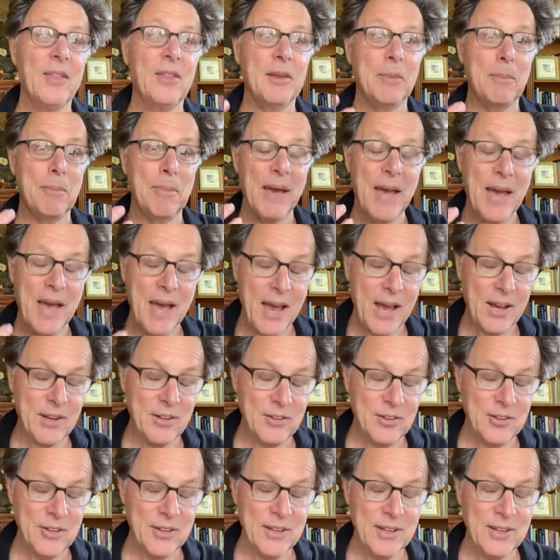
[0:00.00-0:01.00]
the
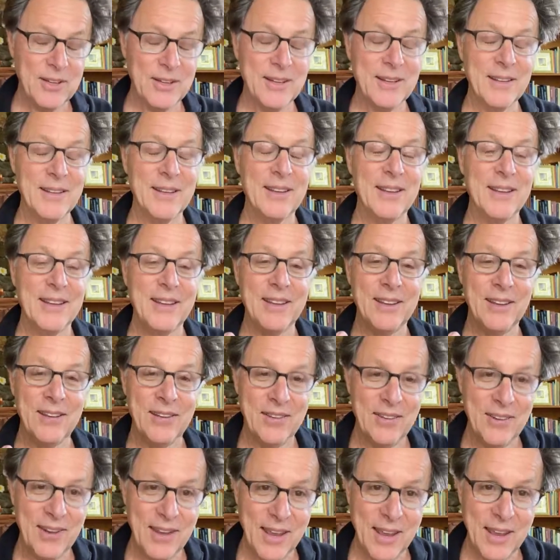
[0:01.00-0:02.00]
passionate,
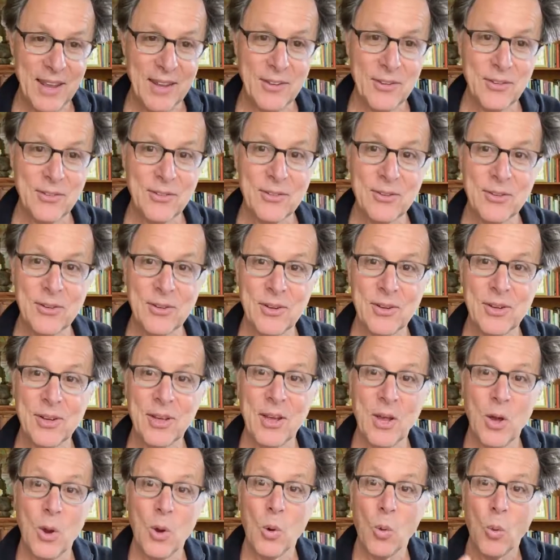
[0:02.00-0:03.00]
intense,
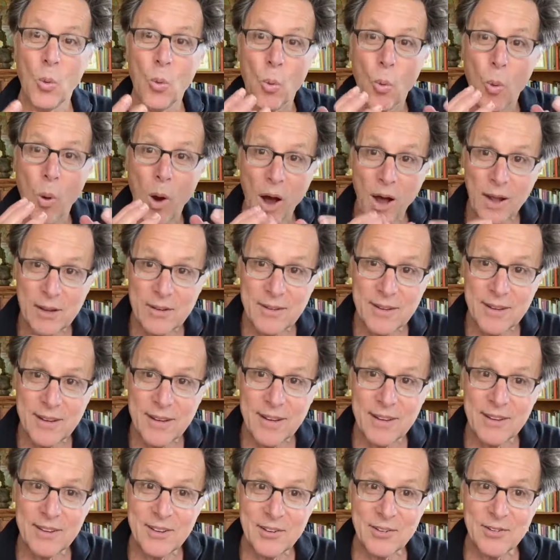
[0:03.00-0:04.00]

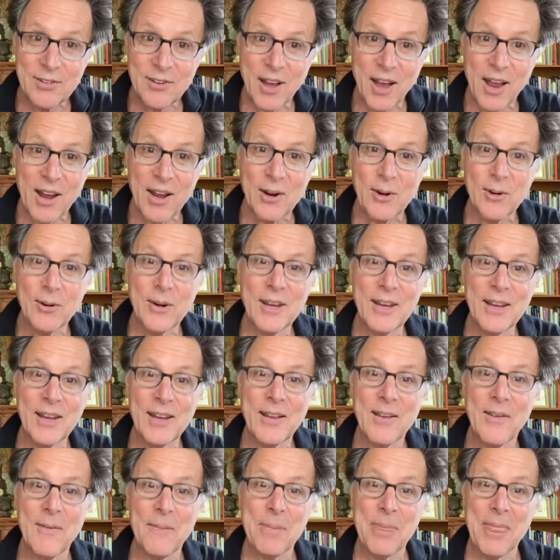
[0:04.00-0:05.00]
wanting,
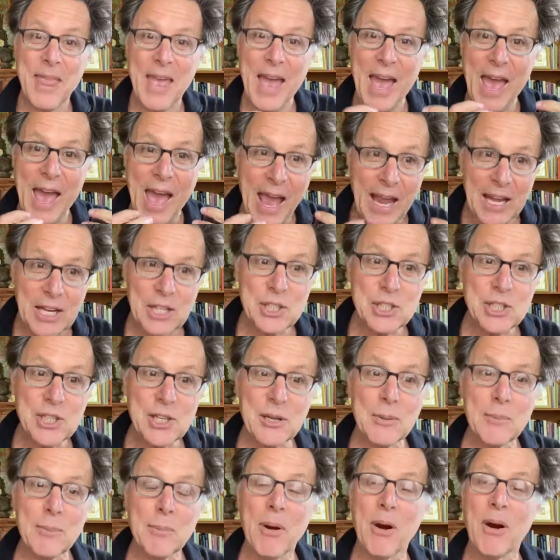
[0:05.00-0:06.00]
desiring,
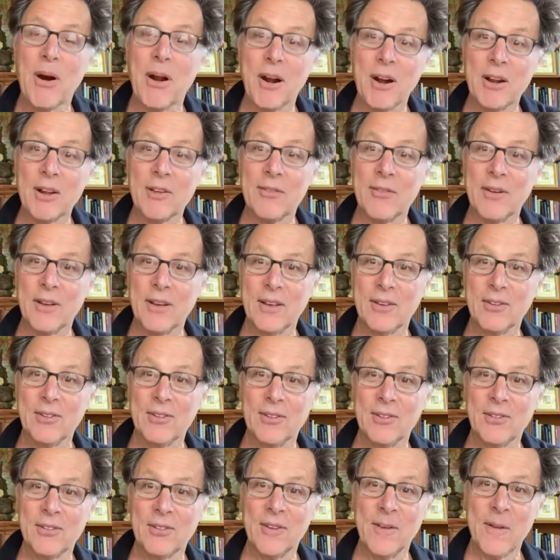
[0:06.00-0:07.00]
action part of
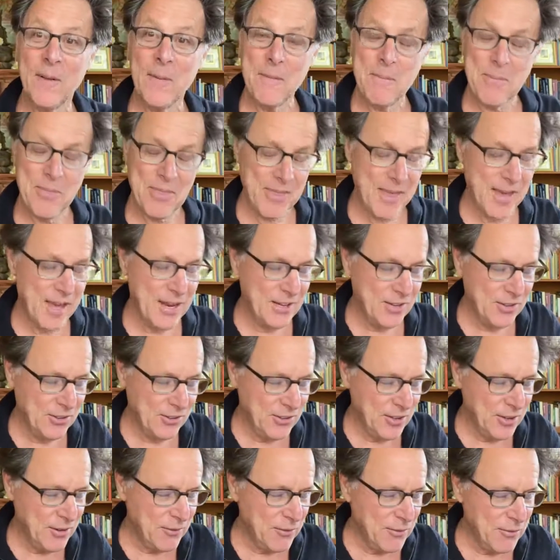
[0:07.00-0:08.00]
us that
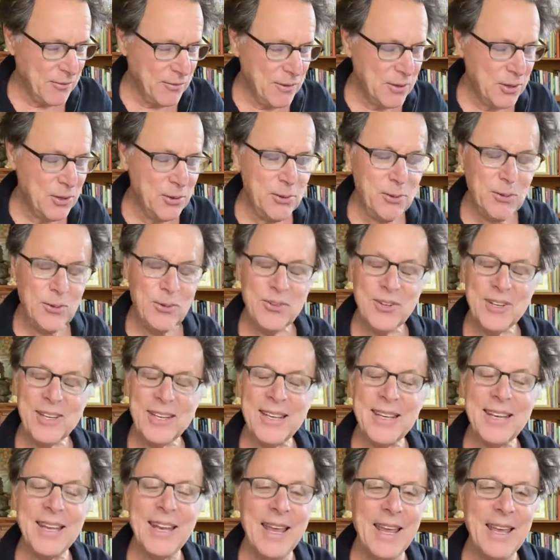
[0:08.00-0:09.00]
is infused
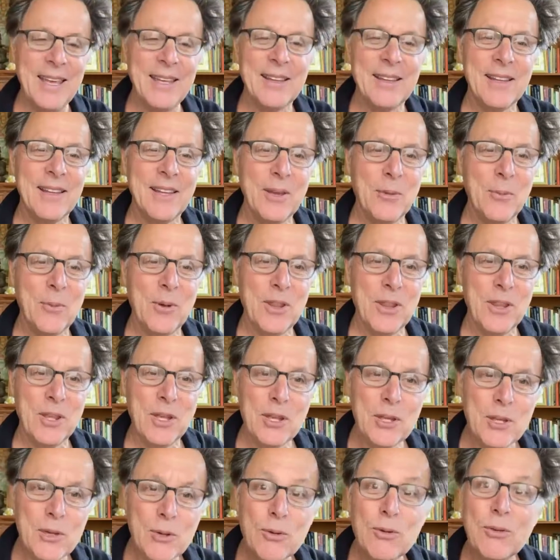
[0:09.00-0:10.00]
innately with
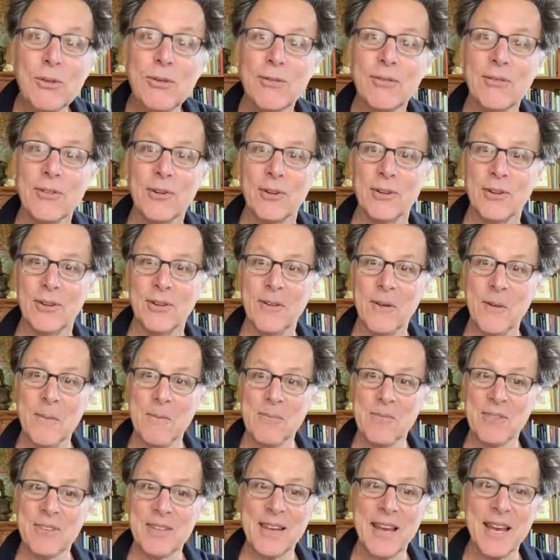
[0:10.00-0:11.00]
youthful,
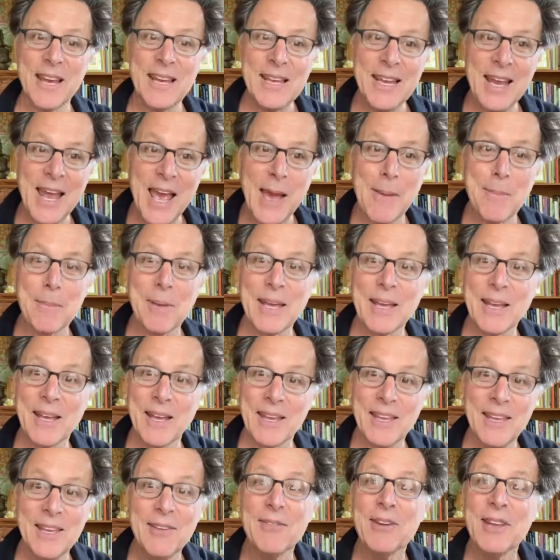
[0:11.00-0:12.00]

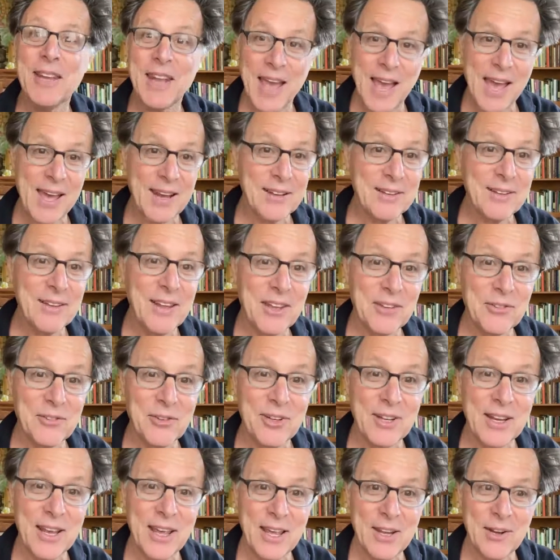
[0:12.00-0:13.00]
dynamic, even
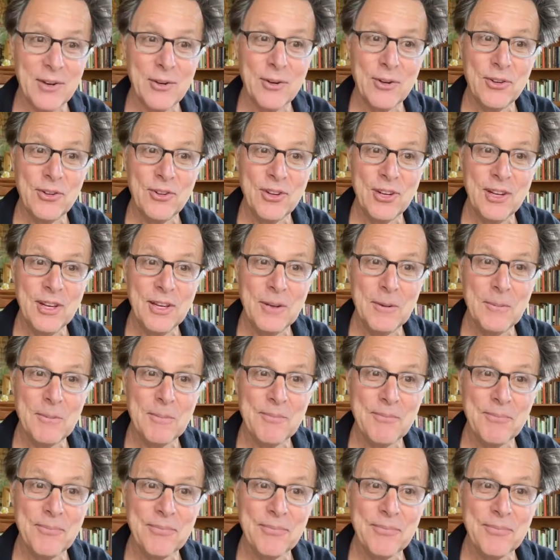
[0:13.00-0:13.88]
adolescent energy